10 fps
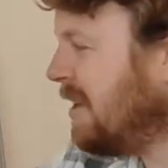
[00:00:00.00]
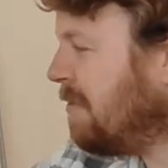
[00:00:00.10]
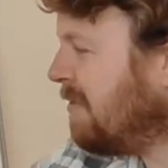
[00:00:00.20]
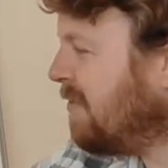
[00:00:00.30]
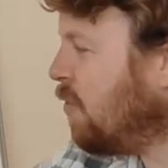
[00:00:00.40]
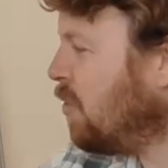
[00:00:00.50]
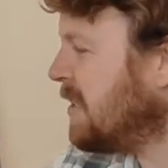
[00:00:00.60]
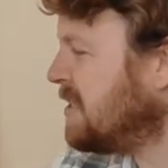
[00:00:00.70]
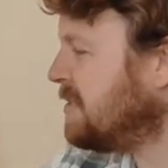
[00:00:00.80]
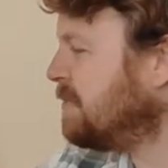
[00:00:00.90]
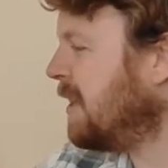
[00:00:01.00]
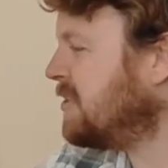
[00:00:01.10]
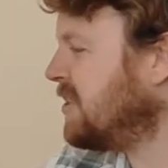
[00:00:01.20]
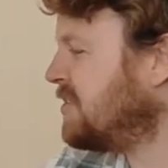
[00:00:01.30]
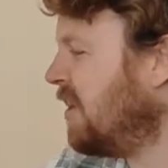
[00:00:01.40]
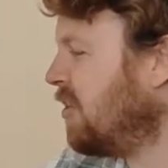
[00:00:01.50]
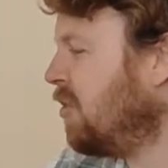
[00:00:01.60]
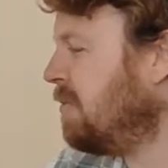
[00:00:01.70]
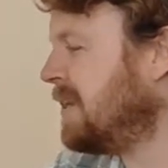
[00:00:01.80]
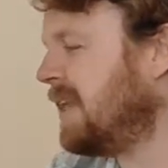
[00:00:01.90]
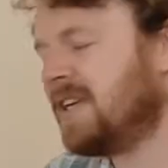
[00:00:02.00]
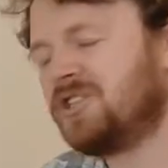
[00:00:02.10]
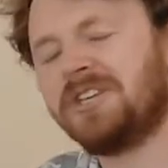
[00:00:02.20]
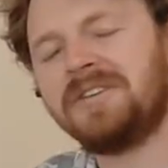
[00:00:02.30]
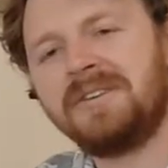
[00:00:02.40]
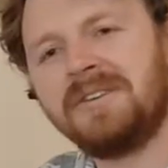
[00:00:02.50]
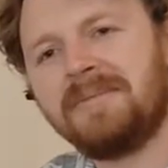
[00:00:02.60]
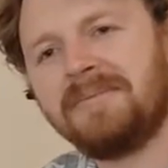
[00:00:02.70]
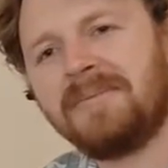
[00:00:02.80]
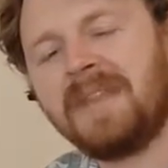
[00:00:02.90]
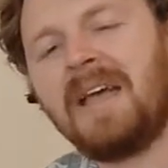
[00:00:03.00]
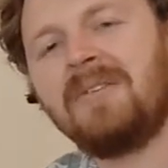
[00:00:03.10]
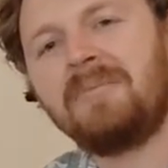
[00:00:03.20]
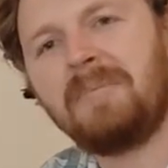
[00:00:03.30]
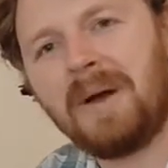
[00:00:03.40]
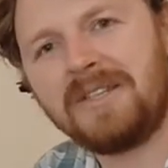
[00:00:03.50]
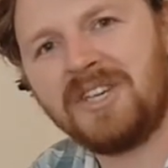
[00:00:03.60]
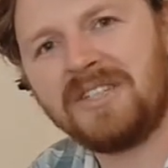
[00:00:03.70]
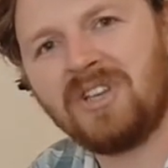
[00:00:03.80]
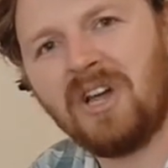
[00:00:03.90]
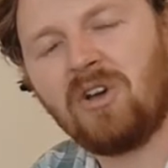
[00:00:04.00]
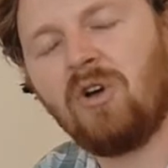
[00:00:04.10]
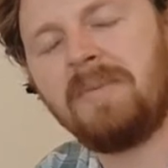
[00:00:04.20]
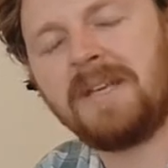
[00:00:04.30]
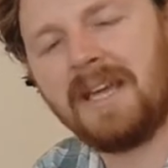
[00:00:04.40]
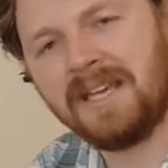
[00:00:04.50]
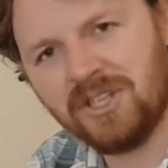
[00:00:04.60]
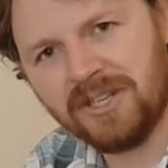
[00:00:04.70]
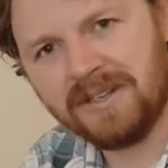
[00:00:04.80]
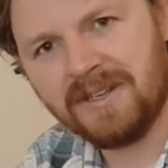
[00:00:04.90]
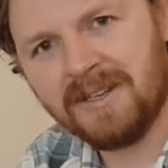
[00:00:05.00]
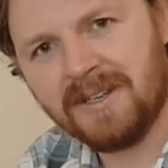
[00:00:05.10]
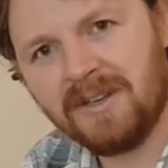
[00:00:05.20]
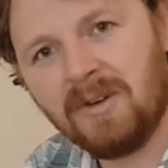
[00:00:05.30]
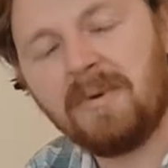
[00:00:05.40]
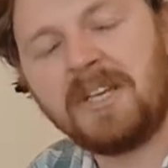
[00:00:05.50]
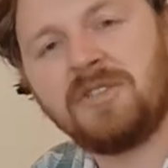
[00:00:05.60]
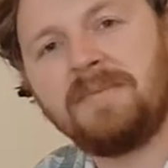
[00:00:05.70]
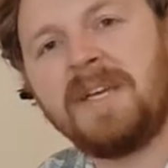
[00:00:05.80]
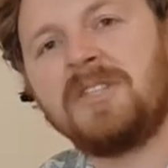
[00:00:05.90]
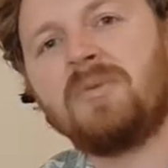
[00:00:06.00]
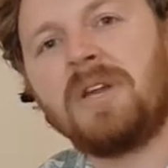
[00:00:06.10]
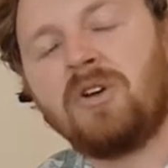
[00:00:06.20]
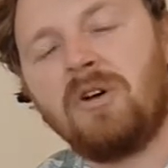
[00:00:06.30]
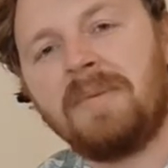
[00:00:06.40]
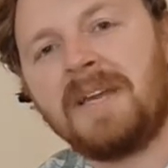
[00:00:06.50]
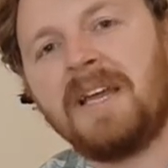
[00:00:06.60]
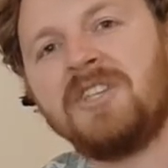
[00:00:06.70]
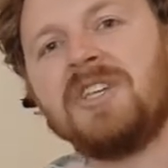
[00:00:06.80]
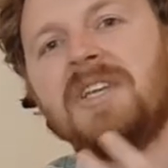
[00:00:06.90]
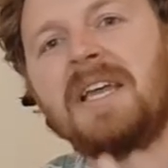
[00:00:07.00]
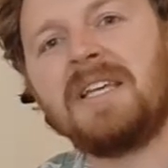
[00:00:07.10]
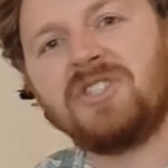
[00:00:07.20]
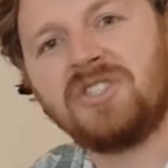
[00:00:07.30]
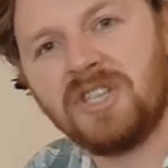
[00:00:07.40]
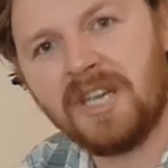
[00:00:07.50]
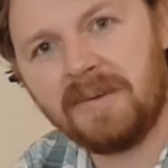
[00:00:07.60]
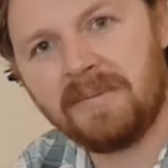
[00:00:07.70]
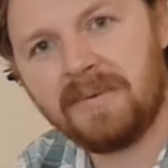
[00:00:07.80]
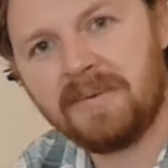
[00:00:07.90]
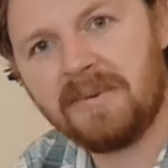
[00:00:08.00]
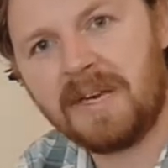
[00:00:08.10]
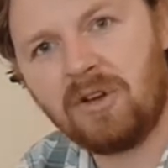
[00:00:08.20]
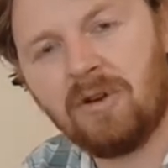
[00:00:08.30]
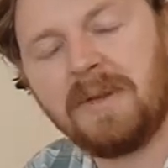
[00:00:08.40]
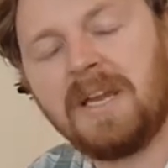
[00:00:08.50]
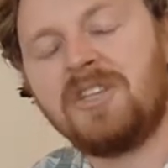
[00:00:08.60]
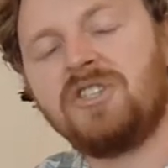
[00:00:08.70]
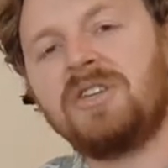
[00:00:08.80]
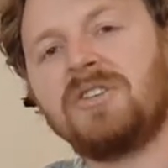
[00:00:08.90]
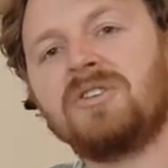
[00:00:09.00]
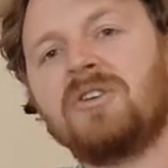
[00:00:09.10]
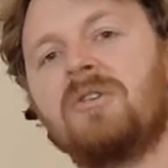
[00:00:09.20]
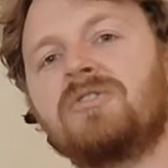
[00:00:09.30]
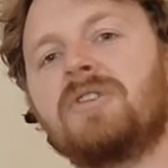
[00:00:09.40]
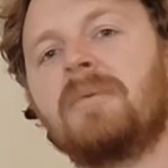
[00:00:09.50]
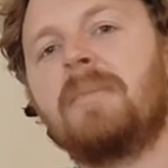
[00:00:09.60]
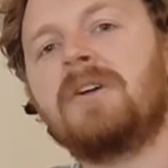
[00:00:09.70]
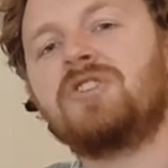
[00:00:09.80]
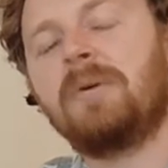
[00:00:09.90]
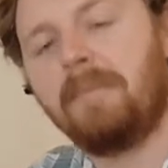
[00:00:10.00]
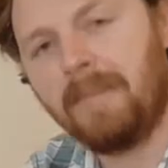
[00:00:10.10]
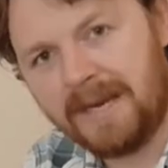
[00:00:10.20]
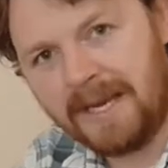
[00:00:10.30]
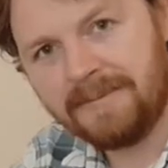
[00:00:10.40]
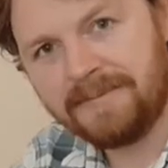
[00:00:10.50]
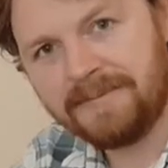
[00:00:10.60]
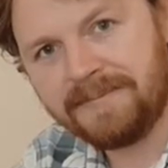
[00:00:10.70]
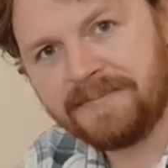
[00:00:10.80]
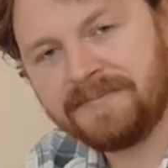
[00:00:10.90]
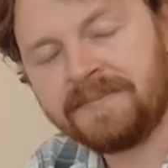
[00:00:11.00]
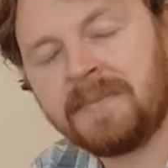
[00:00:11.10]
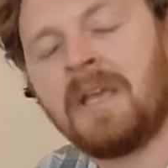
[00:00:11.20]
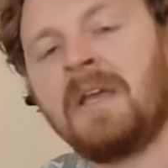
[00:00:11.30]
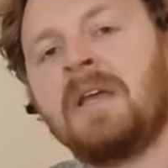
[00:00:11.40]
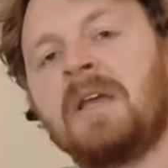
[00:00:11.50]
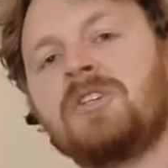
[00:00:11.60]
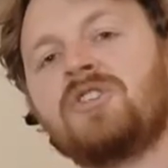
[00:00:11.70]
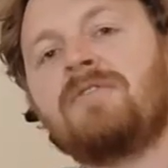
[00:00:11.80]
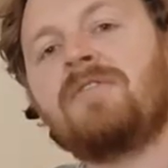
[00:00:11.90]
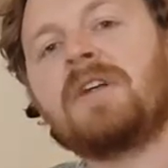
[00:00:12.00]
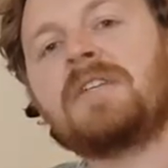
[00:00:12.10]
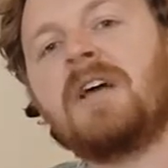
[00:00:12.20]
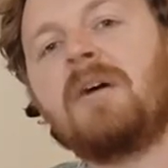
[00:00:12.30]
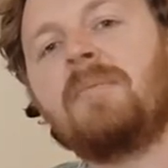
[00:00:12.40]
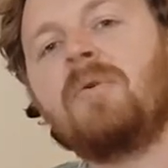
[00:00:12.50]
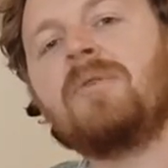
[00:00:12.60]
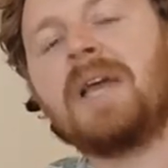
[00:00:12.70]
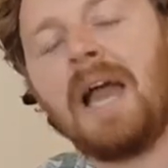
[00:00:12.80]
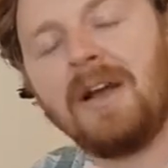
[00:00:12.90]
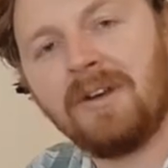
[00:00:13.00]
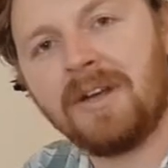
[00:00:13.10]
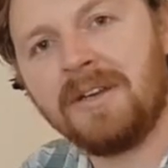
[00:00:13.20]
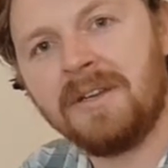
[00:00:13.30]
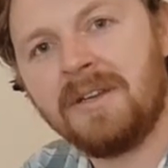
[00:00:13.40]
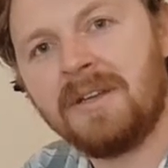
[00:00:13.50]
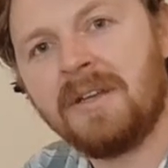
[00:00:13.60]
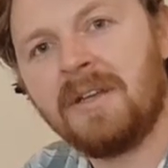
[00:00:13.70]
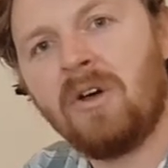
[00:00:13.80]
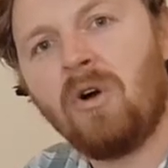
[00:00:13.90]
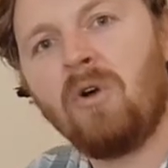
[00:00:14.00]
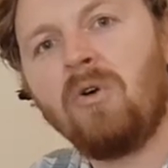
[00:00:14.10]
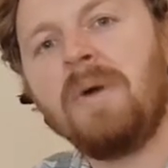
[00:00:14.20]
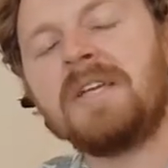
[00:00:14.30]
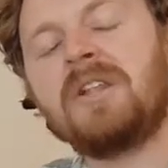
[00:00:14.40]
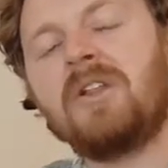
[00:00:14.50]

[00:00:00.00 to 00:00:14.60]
number 4, which is budget accommodation. Budget accommodation, which means when accommodation is cheap. Accommodation doesn't cost much money. So for example, Karen always